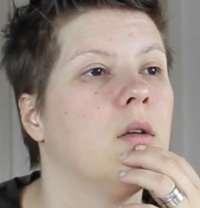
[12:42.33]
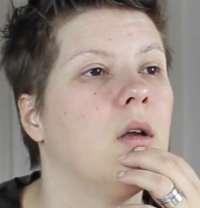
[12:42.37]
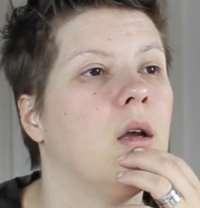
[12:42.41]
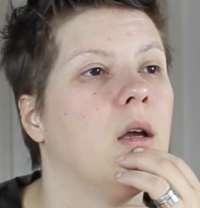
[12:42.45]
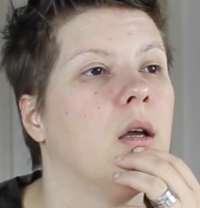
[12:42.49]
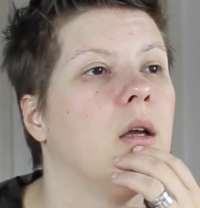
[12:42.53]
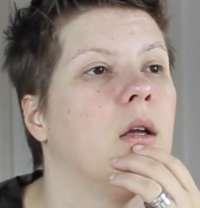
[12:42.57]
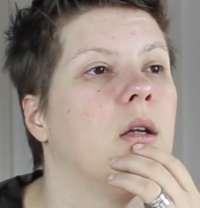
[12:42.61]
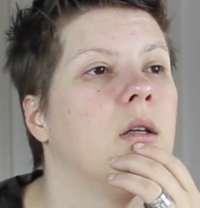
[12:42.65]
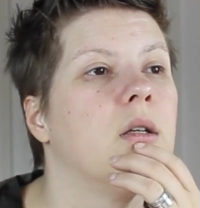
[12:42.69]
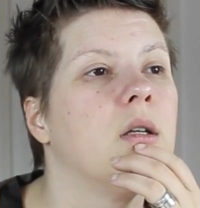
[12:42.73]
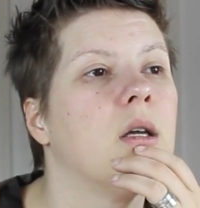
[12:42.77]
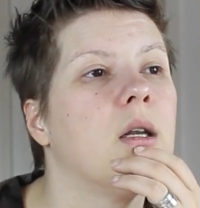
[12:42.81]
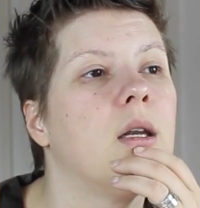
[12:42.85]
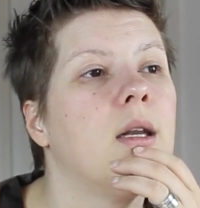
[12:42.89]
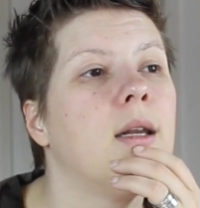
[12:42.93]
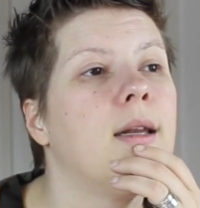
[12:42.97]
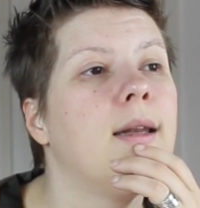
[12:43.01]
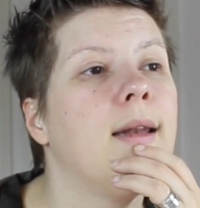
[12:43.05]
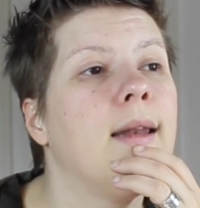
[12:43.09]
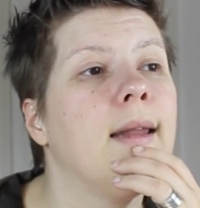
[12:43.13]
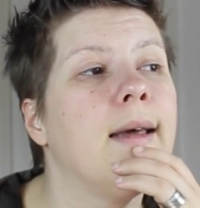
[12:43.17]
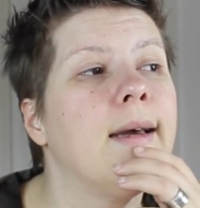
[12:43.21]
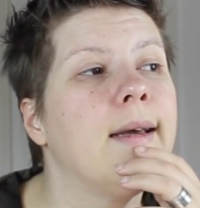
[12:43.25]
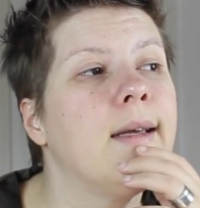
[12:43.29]
and I
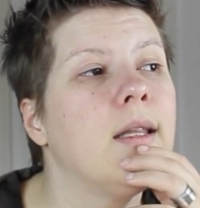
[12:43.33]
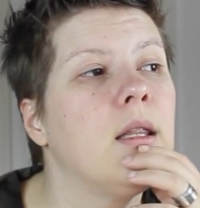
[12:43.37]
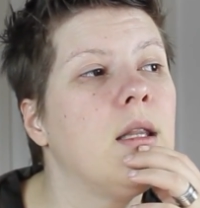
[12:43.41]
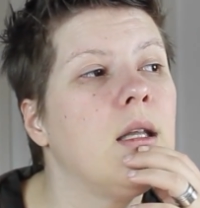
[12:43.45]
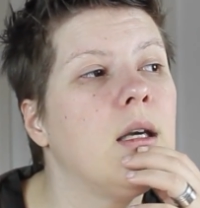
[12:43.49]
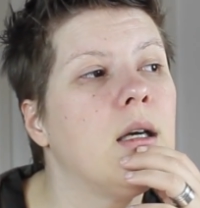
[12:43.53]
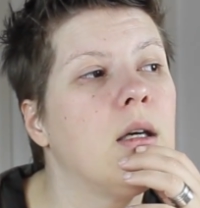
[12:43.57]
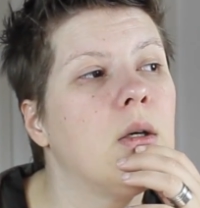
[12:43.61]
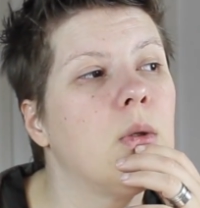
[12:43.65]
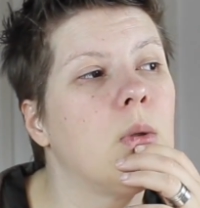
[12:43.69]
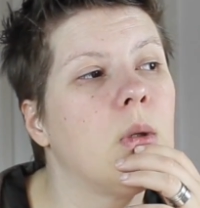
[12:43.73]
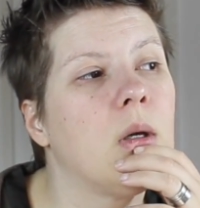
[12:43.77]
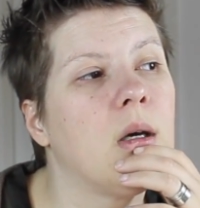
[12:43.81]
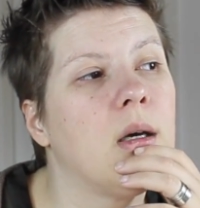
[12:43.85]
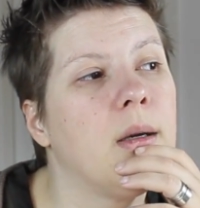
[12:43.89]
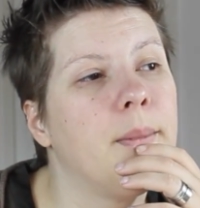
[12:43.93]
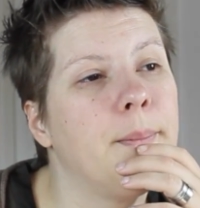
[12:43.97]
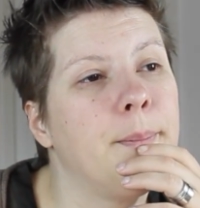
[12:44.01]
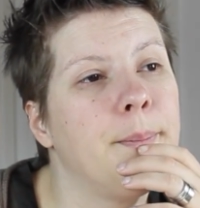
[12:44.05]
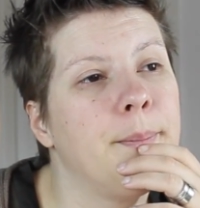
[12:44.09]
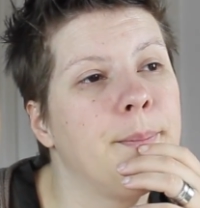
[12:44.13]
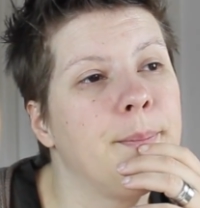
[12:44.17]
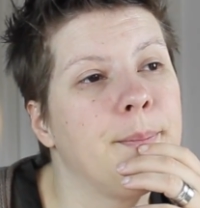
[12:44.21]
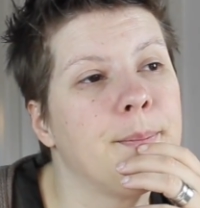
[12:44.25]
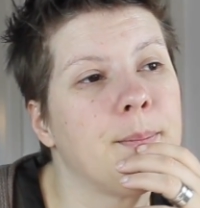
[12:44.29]
didn't like the
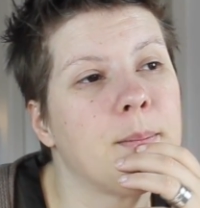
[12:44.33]
outcome.